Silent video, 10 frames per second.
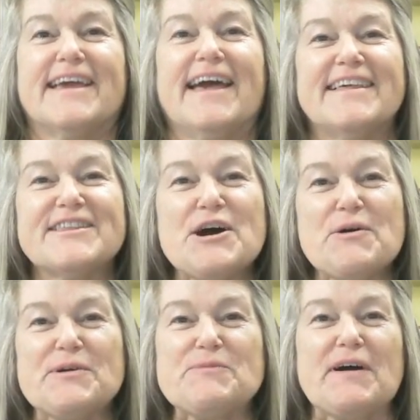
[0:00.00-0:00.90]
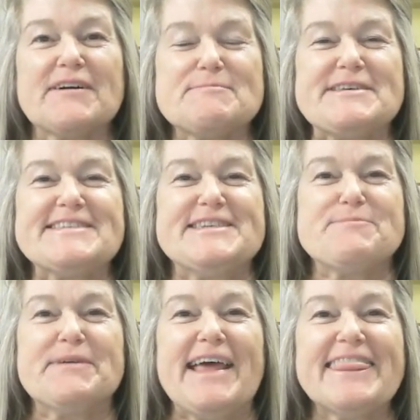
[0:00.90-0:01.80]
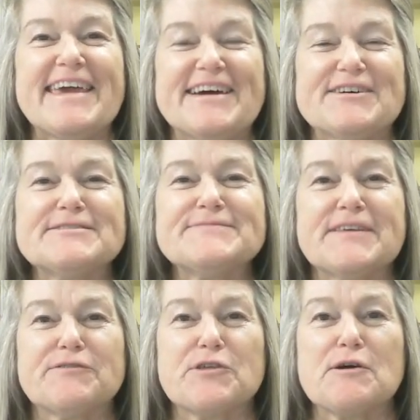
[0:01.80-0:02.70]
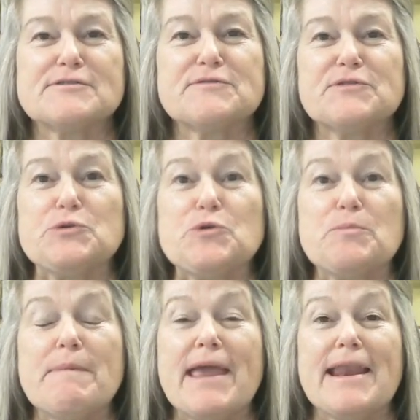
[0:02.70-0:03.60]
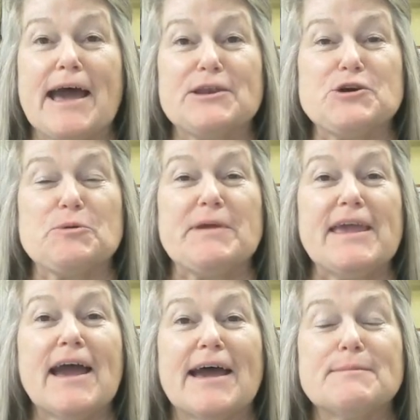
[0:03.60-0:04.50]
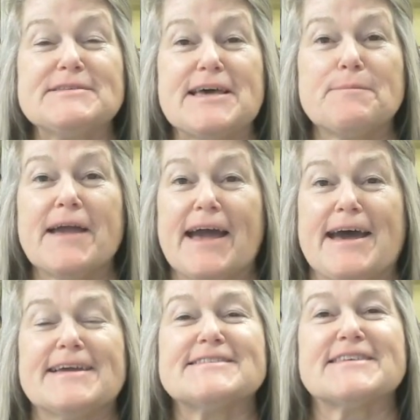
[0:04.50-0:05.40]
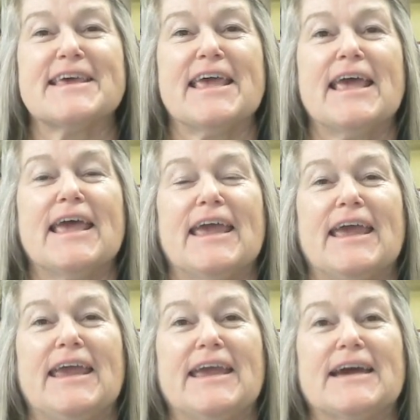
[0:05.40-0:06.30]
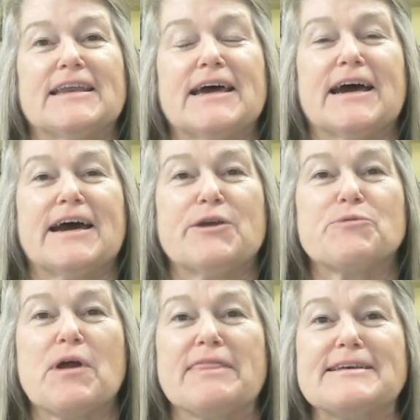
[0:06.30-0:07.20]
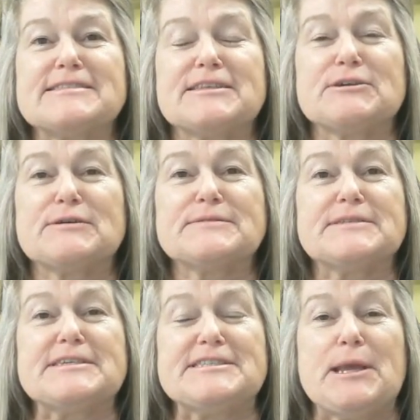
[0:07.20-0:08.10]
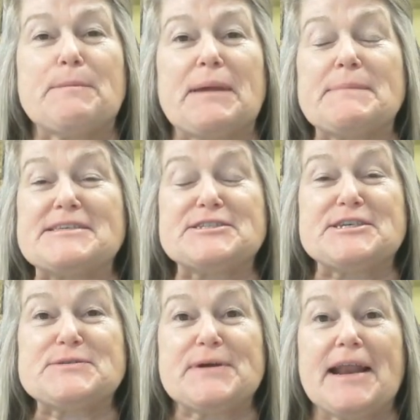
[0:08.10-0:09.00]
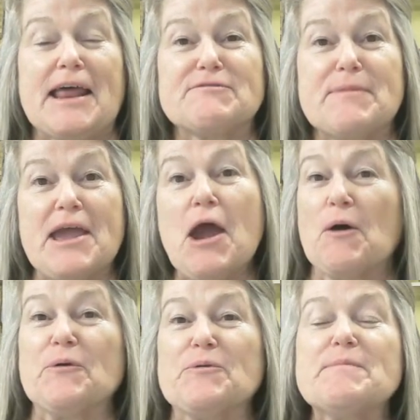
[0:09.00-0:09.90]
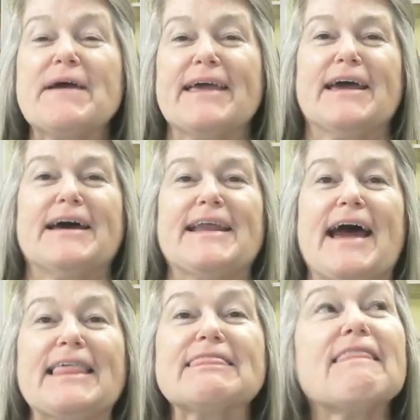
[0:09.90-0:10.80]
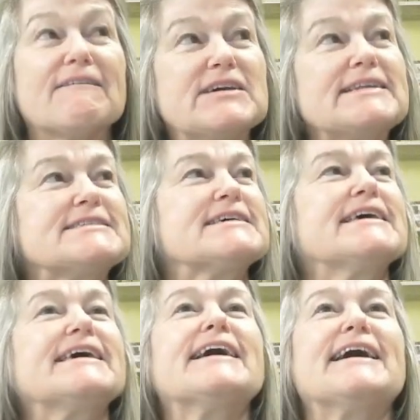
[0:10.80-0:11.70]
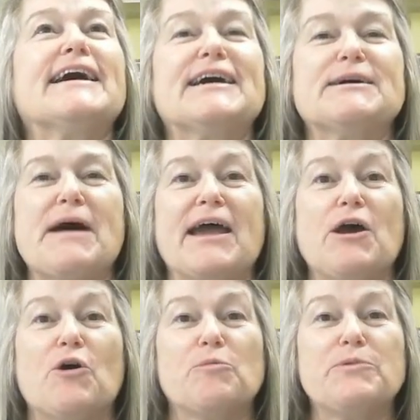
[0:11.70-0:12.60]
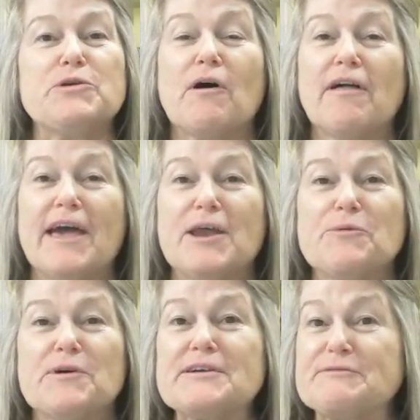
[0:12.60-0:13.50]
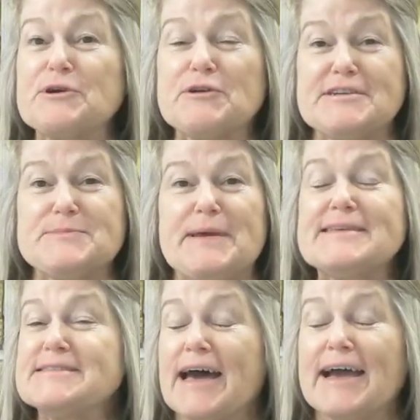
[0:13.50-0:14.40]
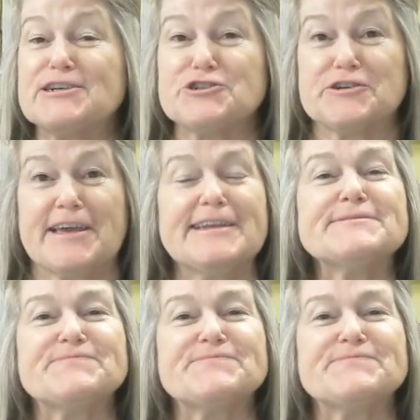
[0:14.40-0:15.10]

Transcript: Hello and welcome to Stampin' on the Hill. For those of you who may not know me, I'm Deb Keyes and I run this little stamping business right out of my home and I love it. I hope you all had a wonderful Christmas. I sure did.